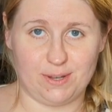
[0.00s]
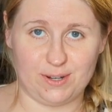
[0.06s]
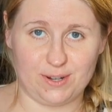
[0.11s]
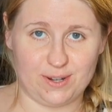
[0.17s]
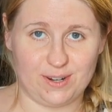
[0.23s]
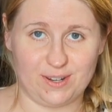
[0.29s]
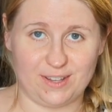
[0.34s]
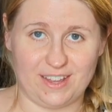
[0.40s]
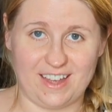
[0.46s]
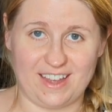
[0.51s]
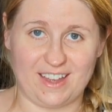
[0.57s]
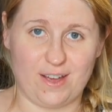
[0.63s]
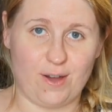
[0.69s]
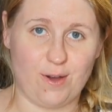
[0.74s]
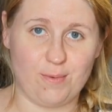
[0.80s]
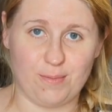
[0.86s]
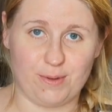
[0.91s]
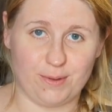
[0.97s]
blender? Like
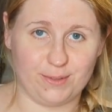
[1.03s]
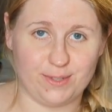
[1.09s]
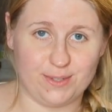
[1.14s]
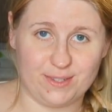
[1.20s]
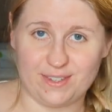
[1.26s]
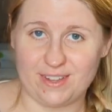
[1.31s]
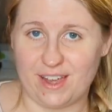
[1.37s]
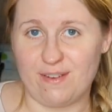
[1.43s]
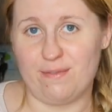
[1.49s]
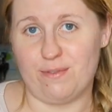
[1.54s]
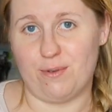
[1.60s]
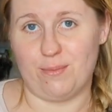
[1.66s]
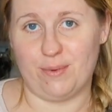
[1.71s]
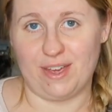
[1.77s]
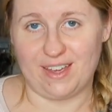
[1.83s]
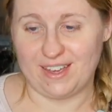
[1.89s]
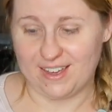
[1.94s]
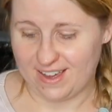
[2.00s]
almost every
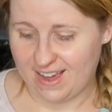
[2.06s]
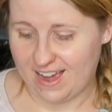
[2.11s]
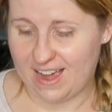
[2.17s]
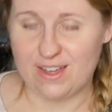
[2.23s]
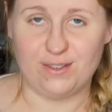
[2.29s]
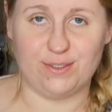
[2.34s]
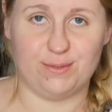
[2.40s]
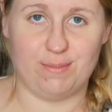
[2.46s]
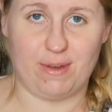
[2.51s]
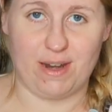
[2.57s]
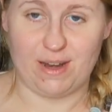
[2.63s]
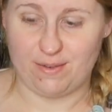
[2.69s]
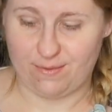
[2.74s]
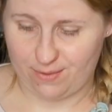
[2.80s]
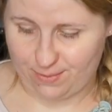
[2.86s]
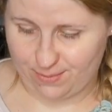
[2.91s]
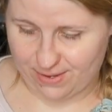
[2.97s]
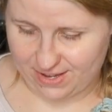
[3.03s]
week. I use mine
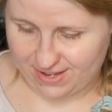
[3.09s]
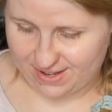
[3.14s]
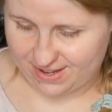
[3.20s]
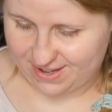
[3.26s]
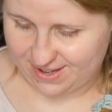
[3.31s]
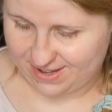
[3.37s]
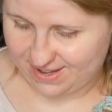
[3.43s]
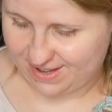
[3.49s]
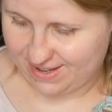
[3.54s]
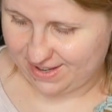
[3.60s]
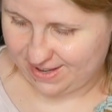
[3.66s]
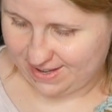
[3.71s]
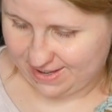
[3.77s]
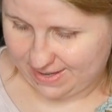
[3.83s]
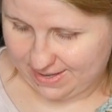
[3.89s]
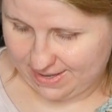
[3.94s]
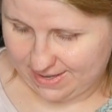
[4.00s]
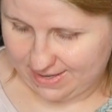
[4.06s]
every
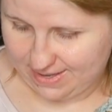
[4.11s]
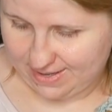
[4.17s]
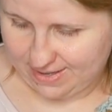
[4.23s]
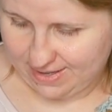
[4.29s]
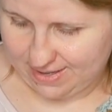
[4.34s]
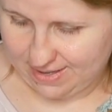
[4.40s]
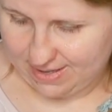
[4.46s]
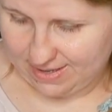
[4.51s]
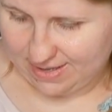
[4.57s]
week.